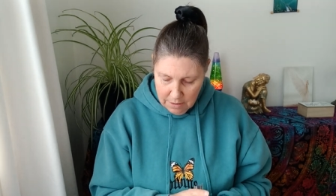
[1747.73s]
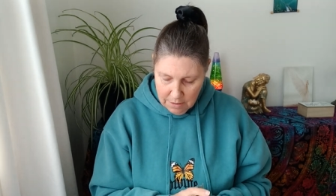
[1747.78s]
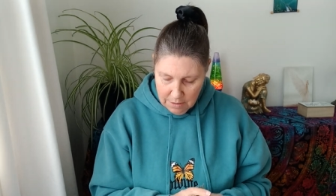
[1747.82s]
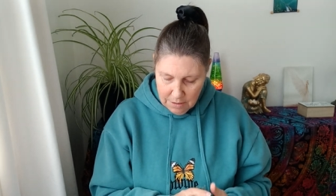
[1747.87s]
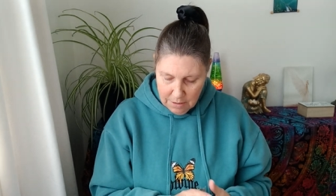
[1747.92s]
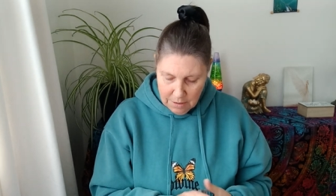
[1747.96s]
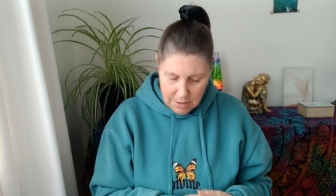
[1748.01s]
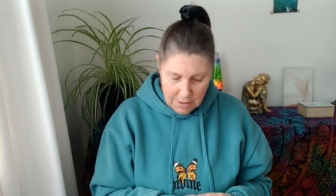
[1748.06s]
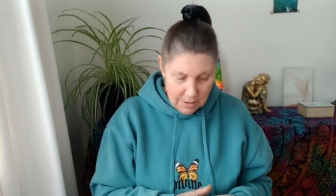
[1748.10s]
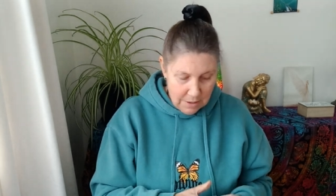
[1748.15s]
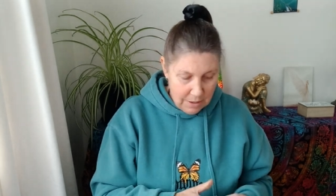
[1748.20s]

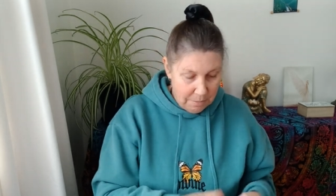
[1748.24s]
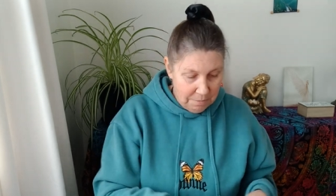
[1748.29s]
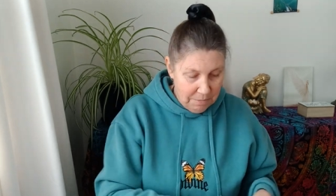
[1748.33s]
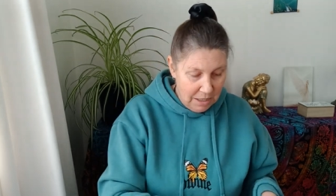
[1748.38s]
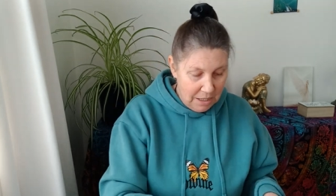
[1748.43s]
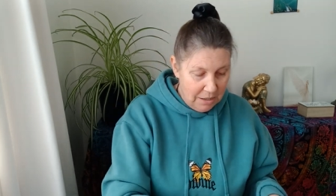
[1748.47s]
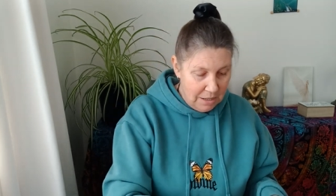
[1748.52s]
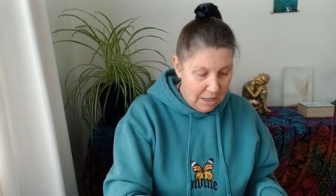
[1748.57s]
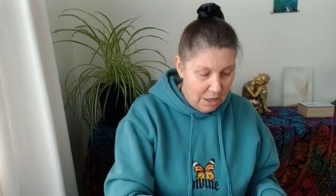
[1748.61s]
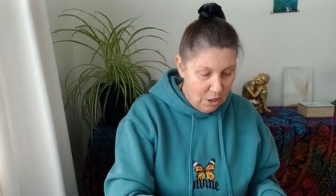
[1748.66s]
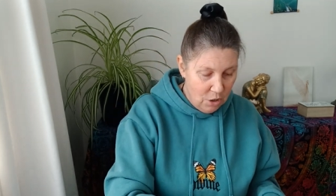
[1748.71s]
This is
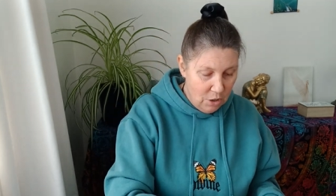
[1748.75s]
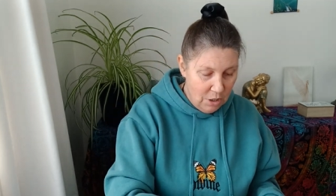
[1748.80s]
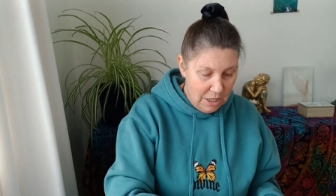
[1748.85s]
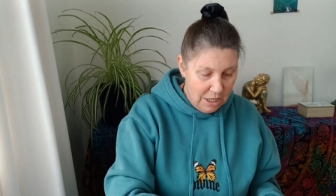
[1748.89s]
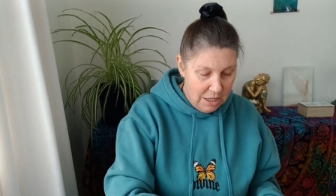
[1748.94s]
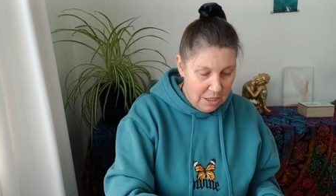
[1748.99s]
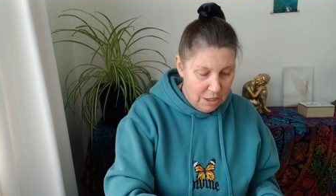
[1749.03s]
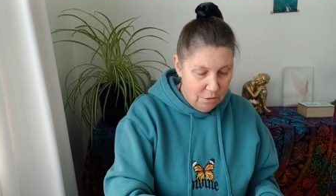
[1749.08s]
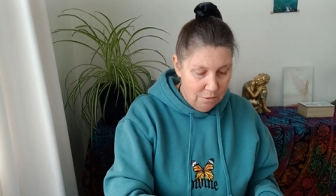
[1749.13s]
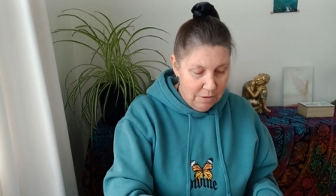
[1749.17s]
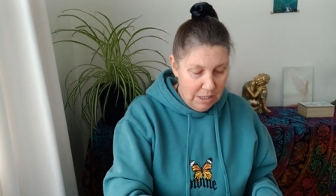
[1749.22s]
something that you
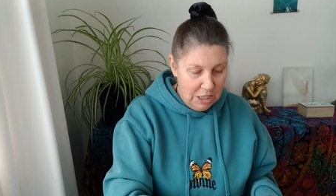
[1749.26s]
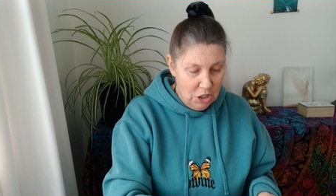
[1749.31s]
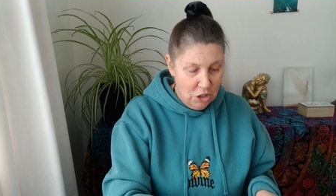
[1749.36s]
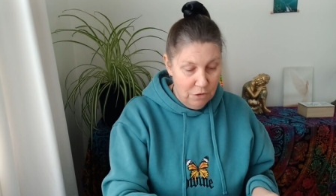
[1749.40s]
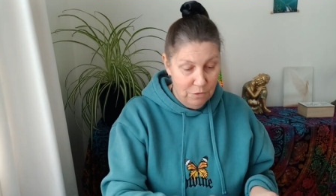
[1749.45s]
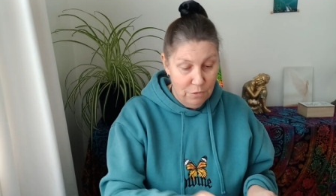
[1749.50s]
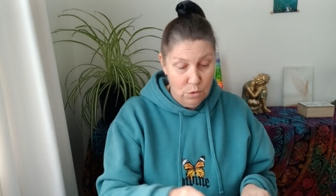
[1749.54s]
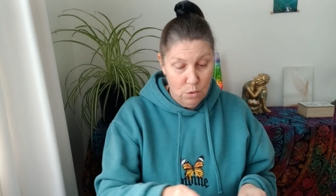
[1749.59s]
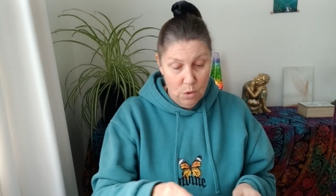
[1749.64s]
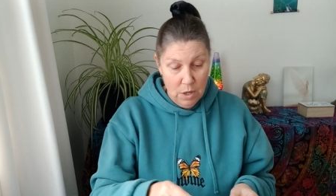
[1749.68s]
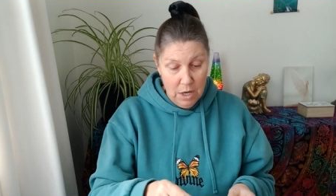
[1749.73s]
need to reach
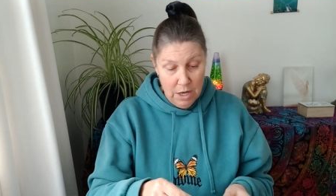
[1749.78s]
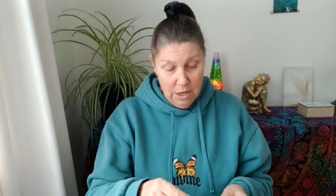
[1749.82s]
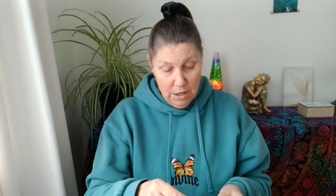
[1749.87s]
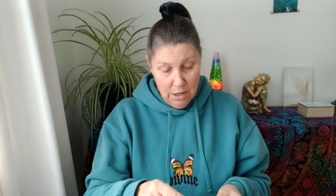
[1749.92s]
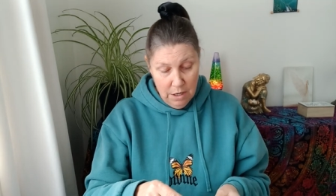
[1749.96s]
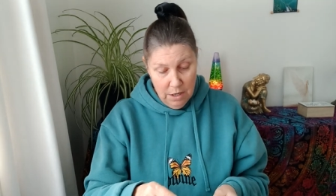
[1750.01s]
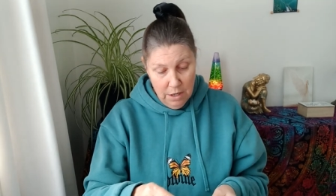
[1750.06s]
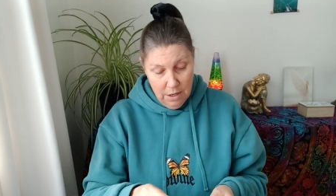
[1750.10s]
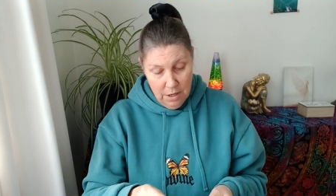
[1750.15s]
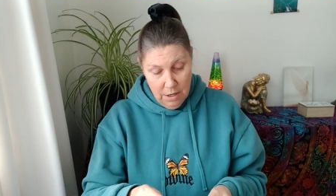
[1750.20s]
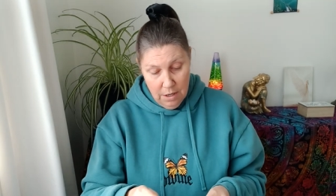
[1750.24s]
for.
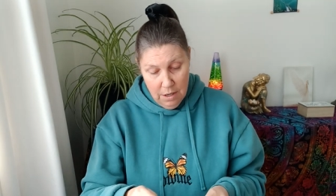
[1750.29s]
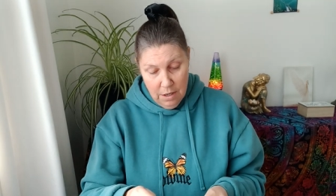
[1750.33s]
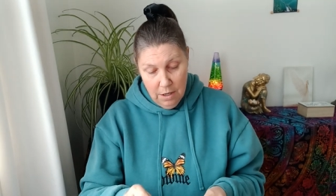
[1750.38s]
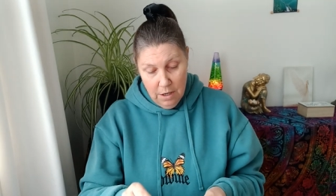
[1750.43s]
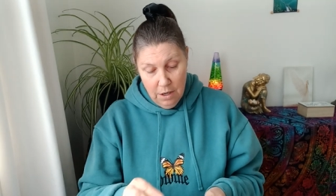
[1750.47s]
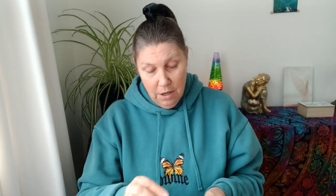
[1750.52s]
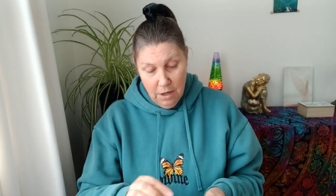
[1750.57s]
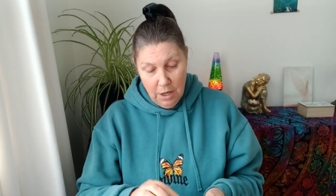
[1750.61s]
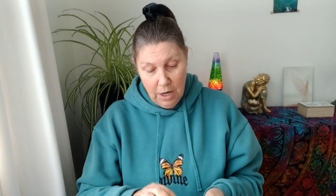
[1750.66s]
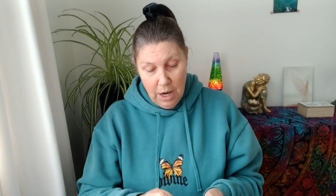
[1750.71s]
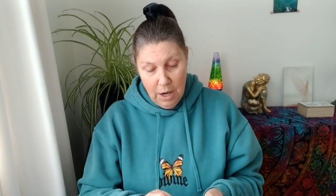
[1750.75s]

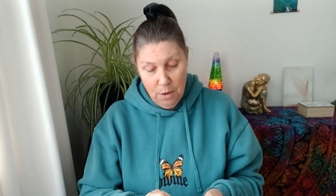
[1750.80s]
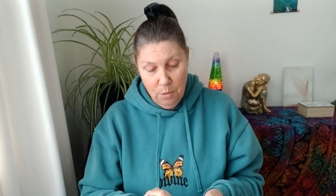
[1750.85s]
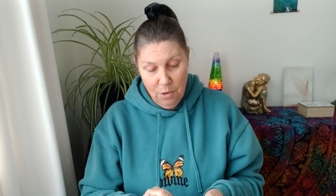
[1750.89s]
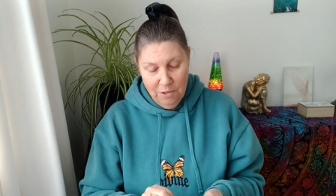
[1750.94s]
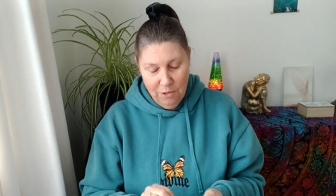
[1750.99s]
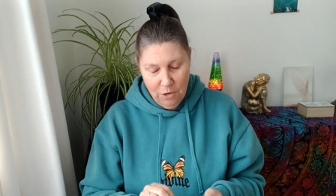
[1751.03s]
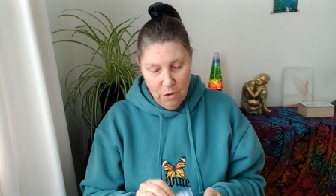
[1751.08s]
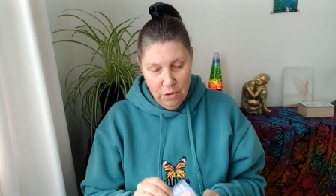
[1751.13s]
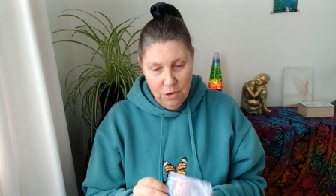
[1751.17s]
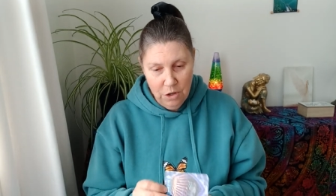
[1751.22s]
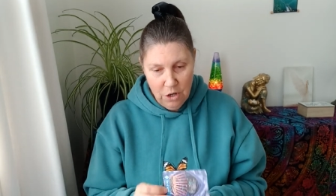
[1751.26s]
Okay,
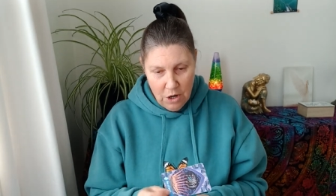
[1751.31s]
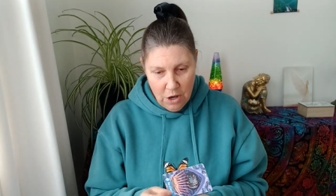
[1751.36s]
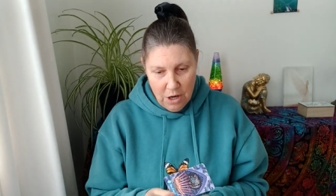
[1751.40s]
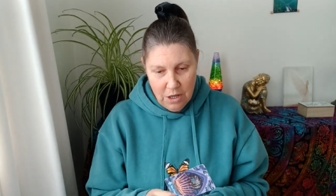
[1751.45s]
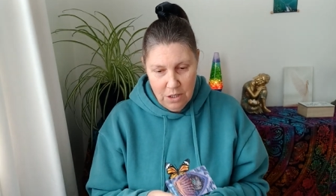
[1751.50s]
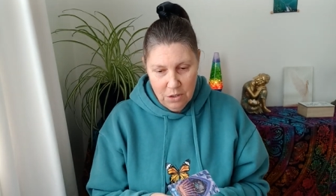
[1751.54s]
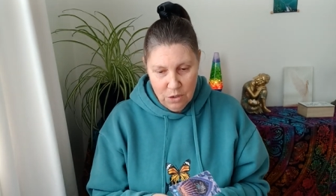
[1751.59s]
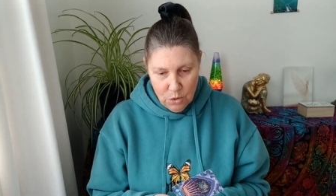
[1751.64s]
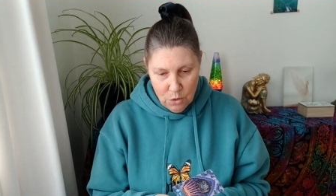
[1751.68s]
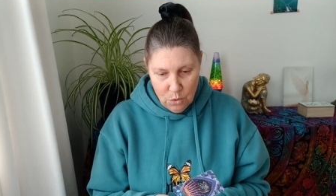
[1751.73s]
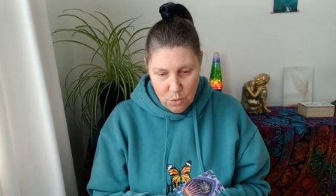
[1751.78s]
we've got the Nine
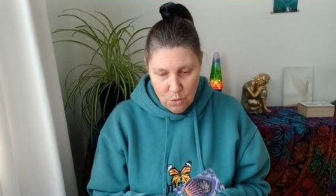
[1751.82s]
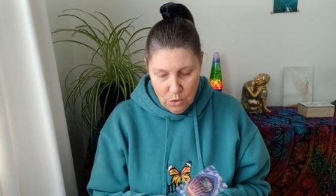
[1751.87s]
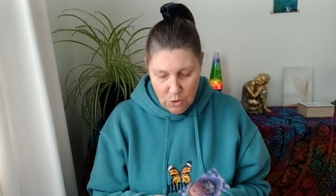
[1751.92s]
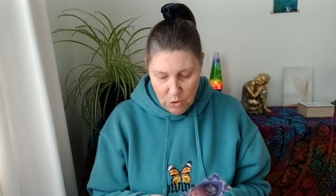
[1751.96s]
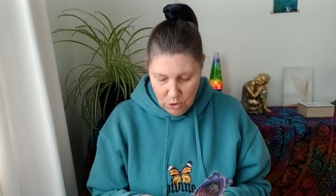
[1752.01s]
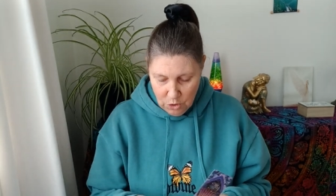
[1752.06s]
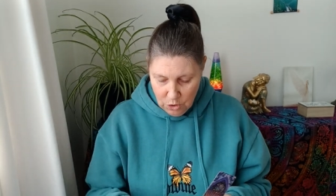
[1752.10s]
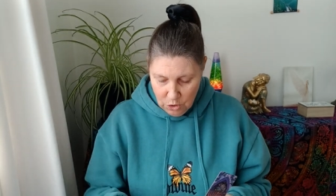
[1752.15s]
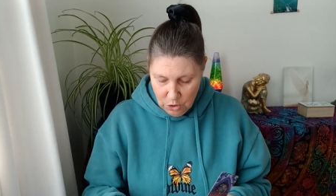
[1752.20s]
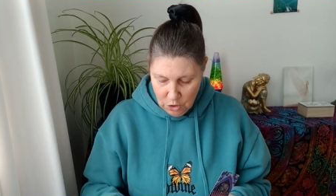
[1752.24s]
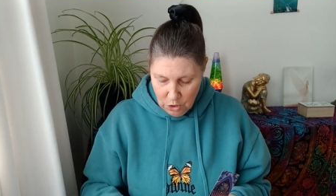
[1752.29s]
of
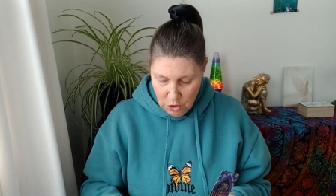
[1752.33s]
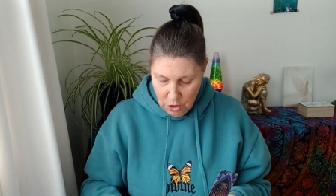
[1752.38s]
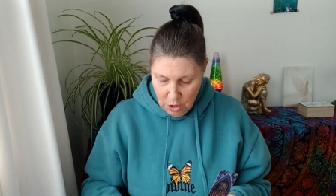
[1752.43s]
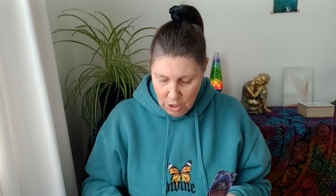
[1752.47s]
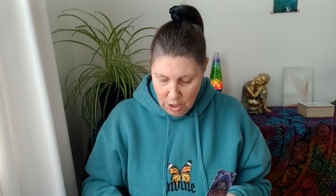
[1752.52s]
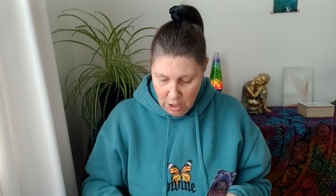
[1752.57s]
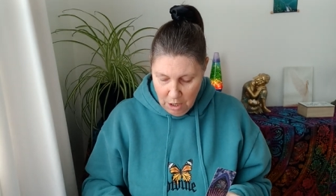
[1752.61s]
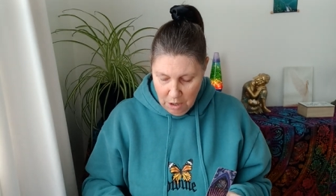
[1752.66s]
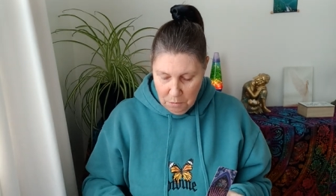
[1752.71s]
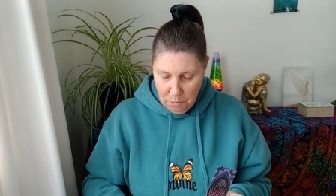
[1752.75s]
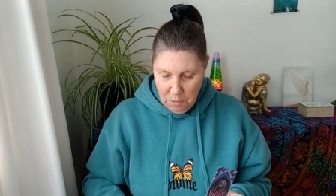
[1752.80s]
Swords
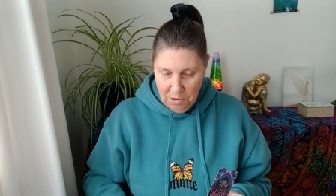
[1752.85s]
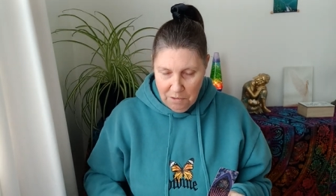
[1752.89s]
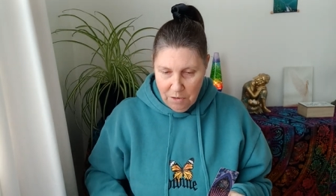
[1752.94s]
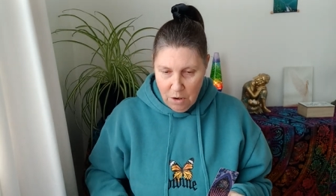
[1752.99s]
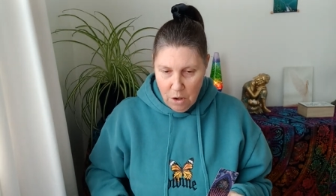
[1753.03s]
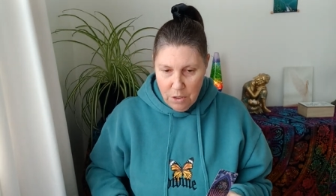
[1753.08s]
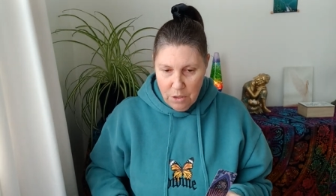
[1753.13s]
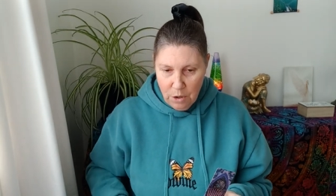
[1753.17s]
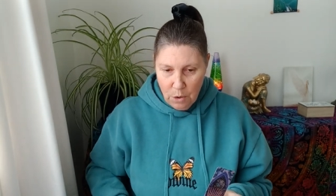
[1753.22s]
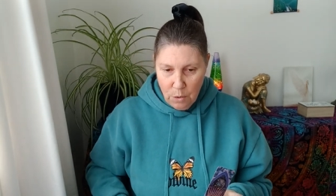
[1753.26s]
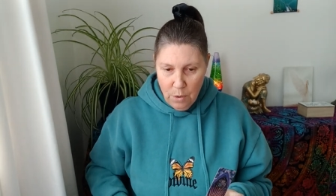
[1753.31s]
and we've
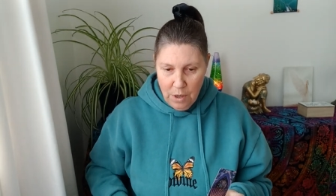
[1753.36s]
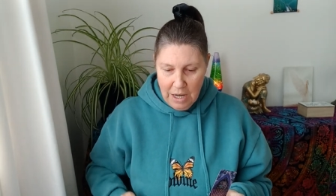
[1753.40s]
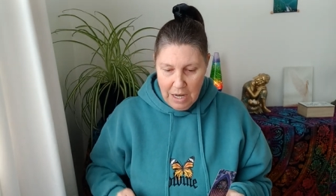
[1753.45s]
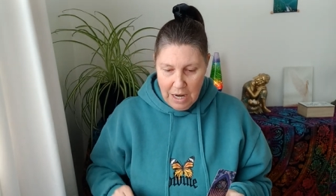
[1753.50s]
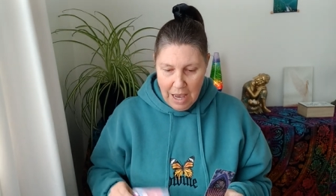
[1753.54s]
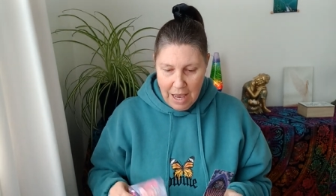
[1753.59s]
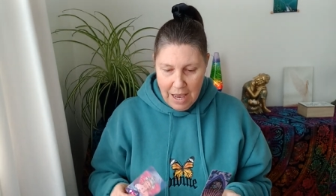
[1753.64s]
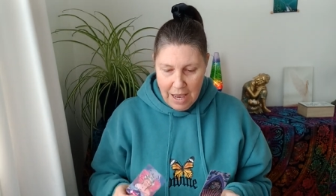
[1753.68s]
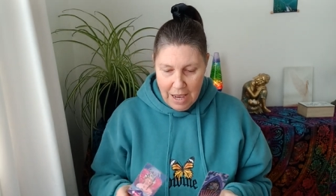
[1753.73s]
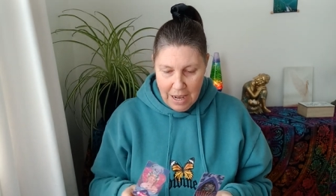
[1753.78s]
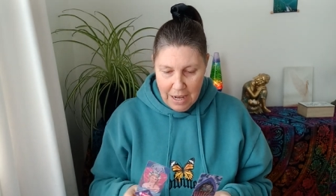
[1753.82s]
got the Queen
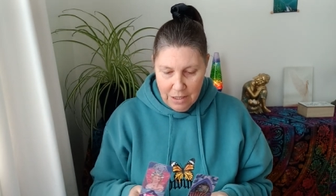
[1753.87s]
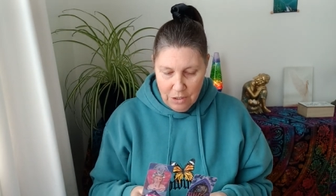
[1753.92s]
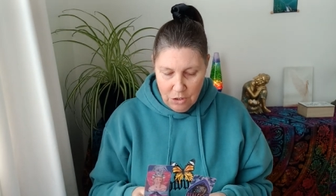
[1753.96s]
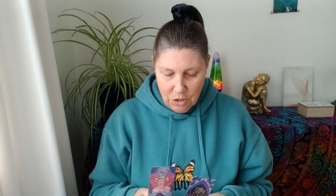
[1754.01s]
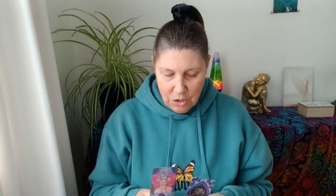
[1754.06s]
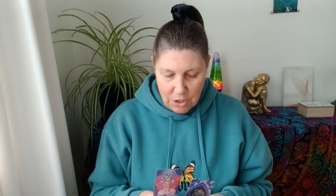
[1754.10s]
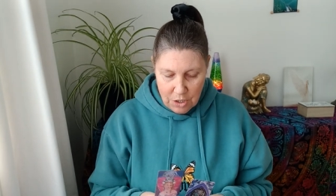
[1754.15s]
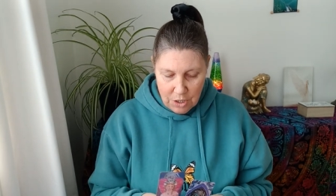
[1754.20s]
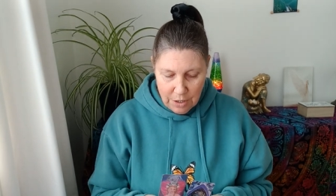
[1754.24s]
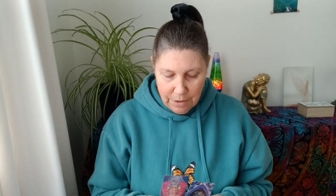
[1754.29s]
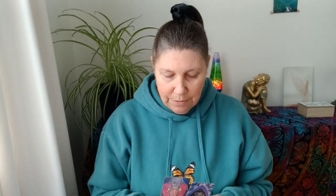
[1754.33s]
of
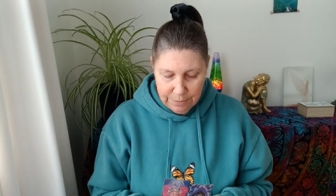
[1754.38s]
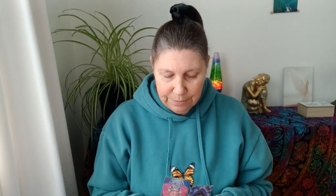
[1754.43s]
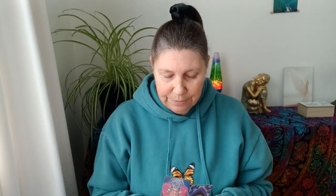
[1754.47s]
Hearts.